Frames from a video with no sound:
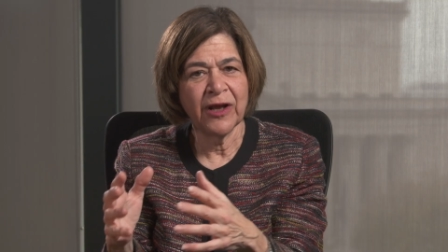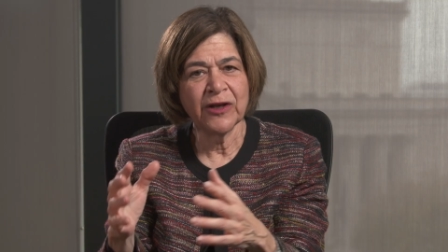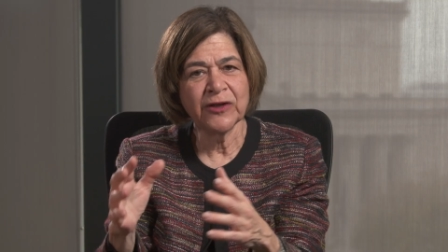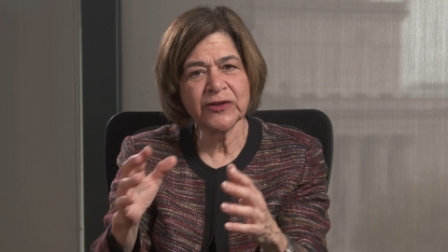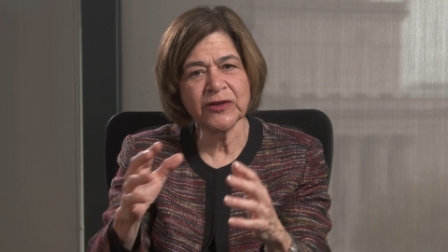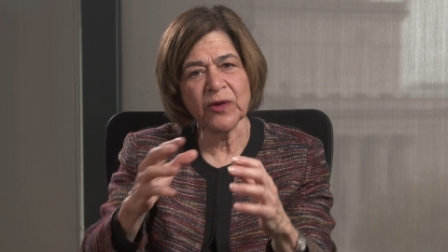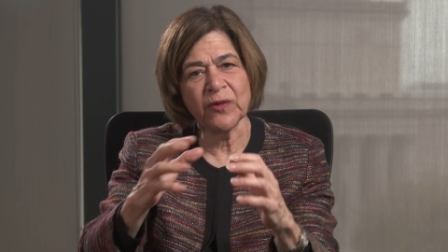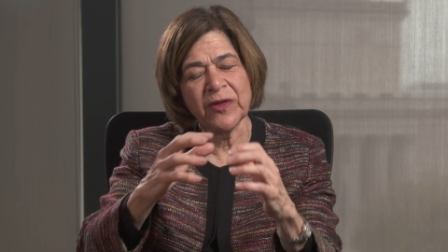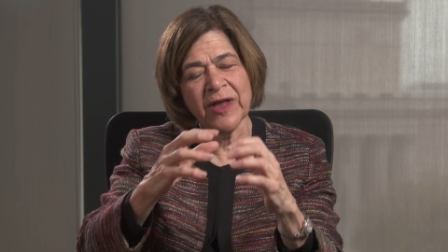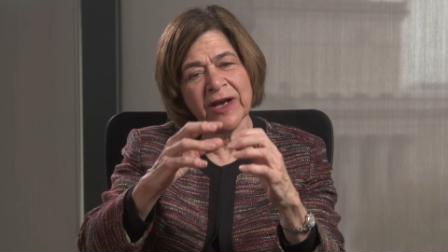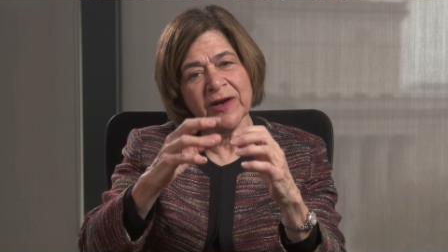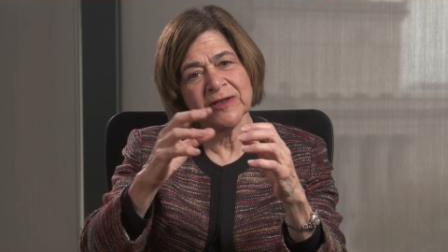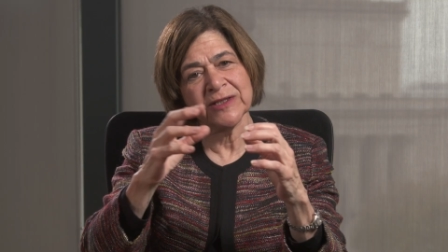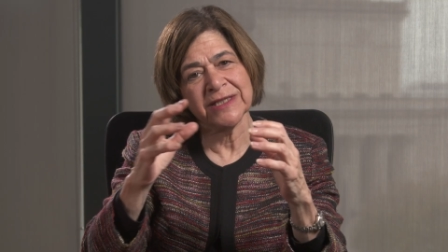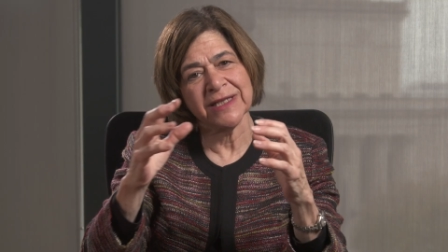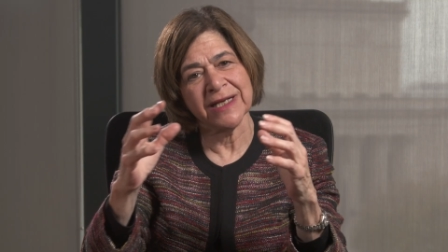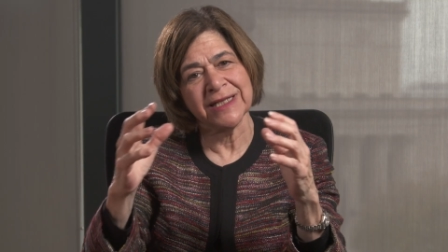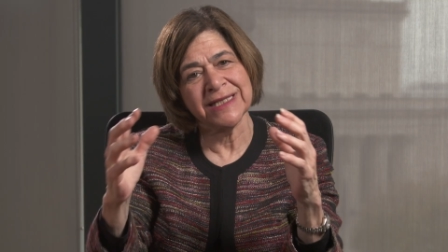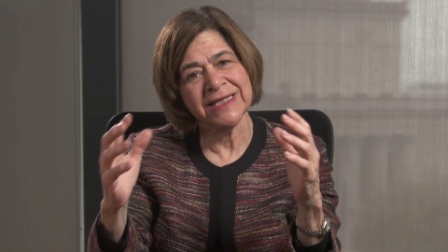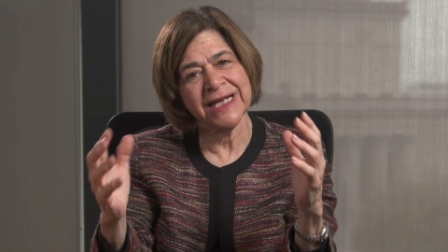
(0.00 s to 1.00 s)
So
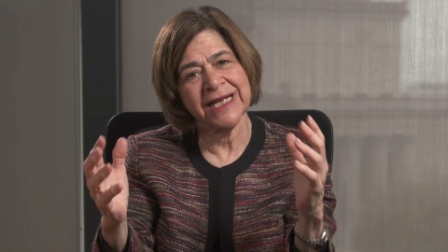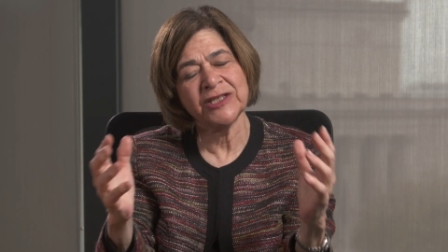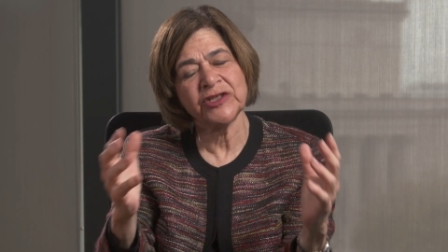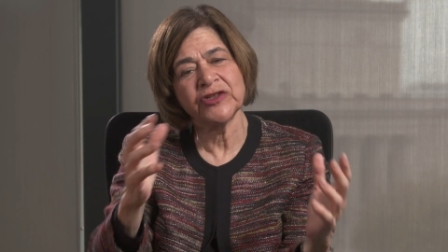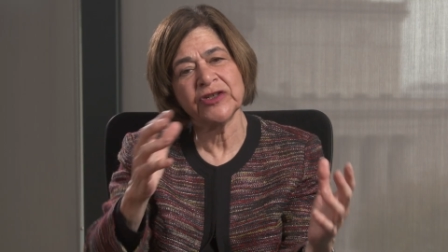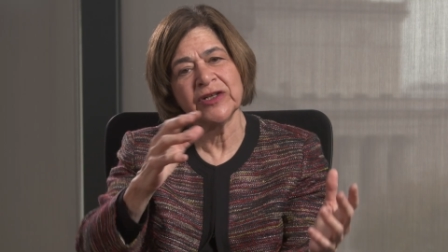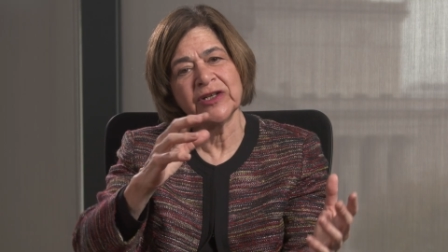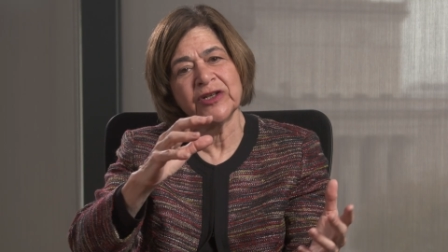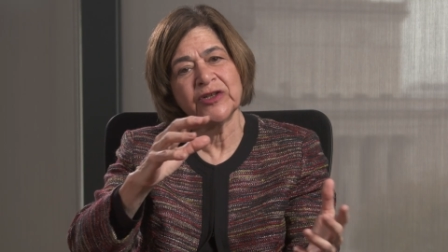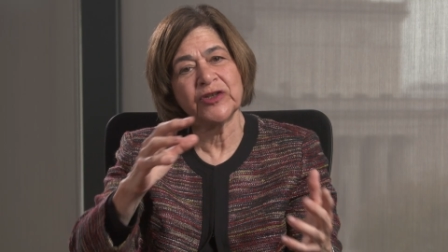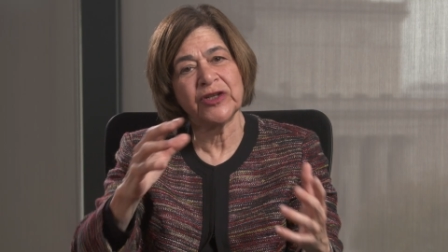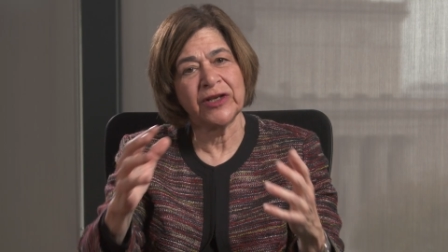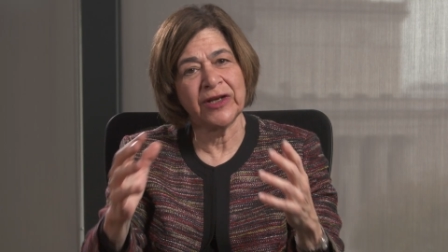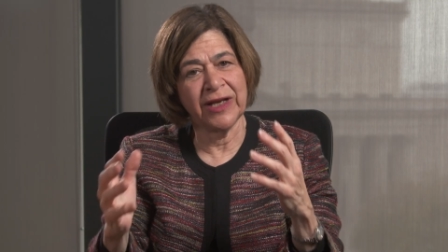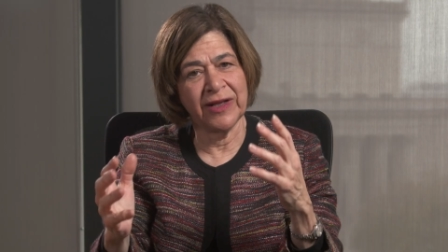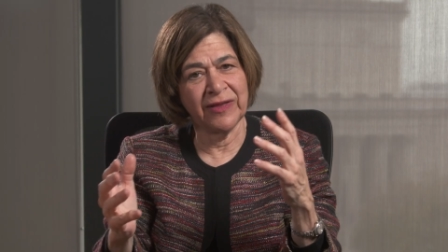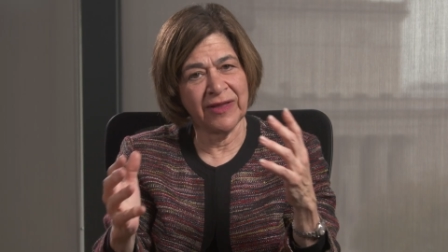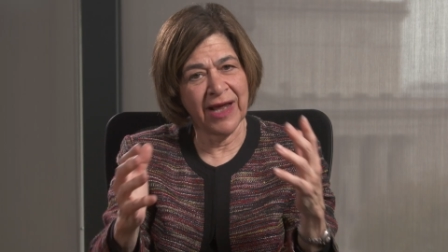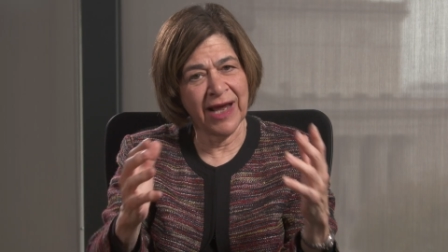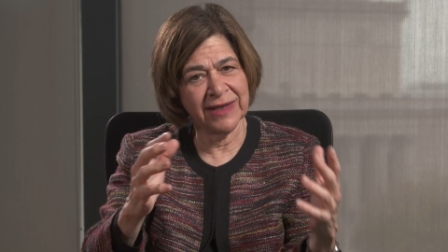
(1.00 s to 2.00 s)
there's a tension
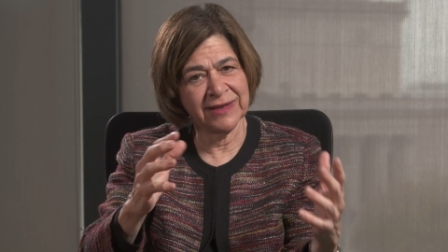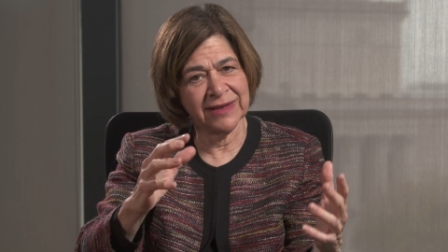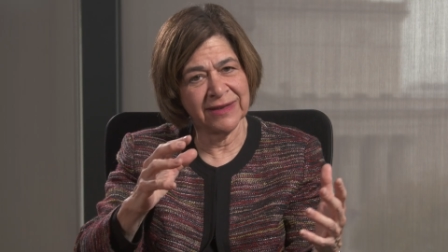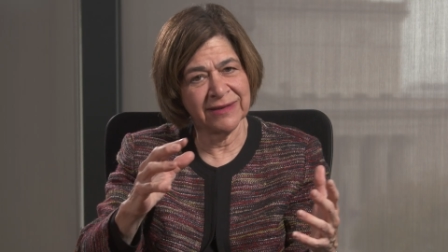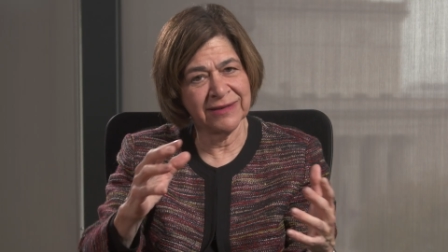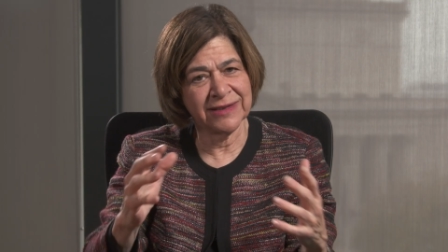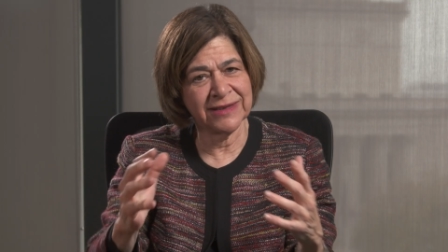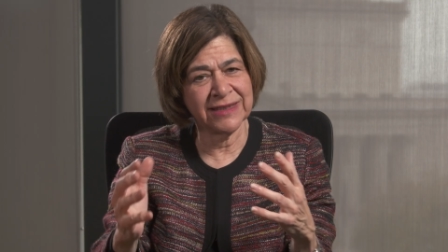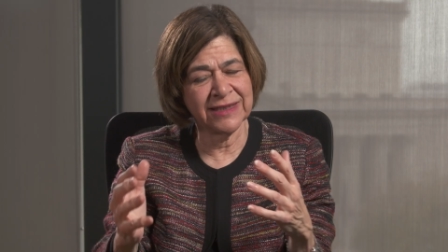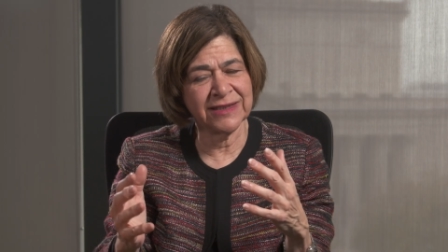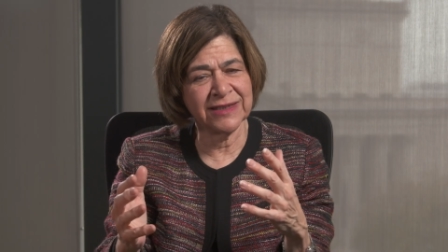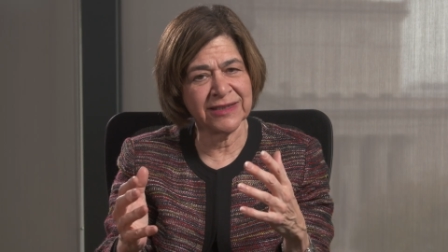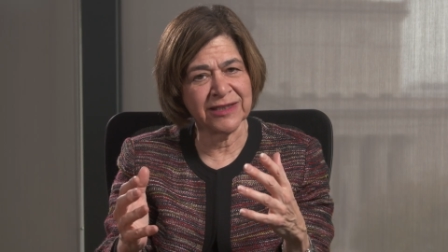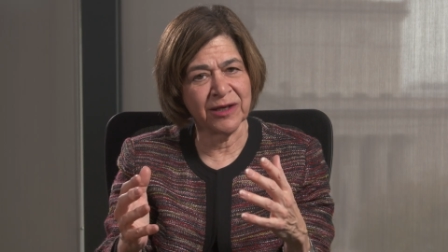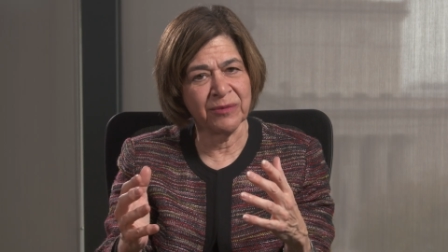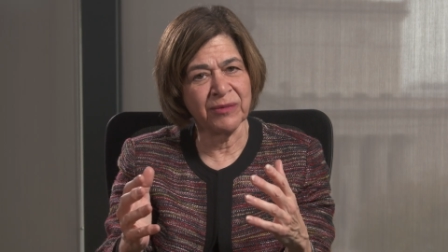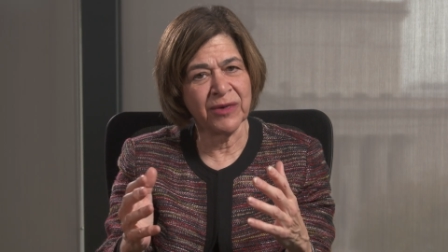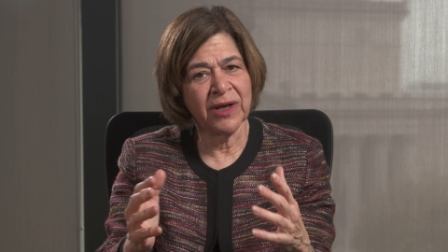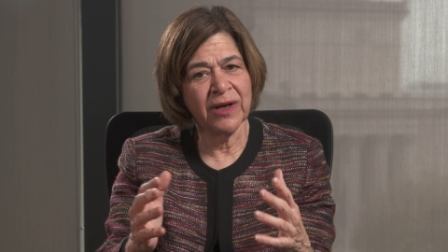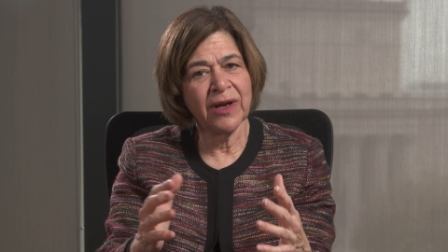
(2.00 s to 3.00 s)
in that
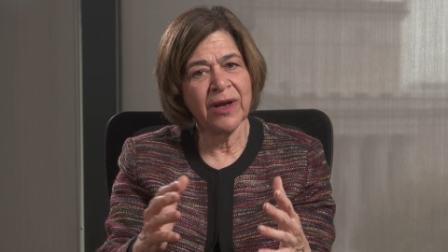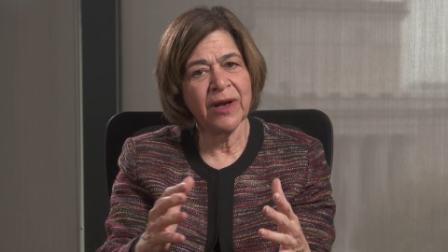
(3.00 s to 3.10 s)
system.